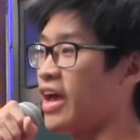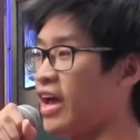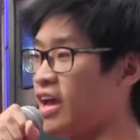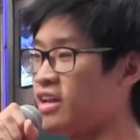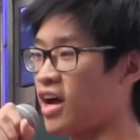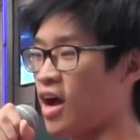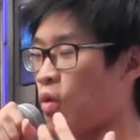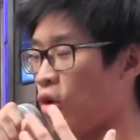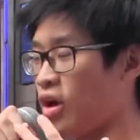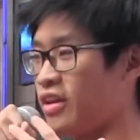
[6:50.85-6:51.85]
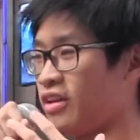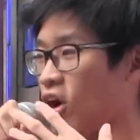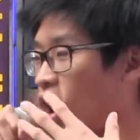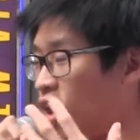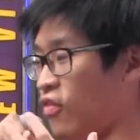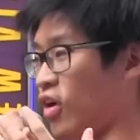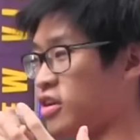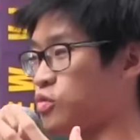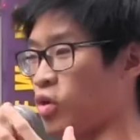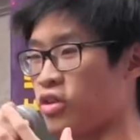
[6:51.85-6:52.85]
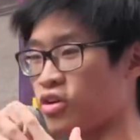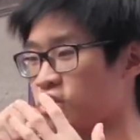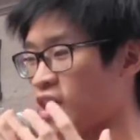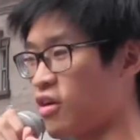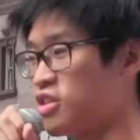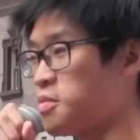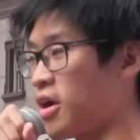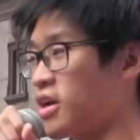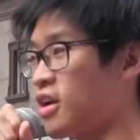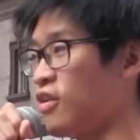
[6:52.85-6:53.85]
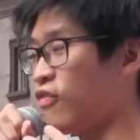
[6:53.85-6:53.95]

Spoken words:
And I want all of us, whether you're Taiwanese American,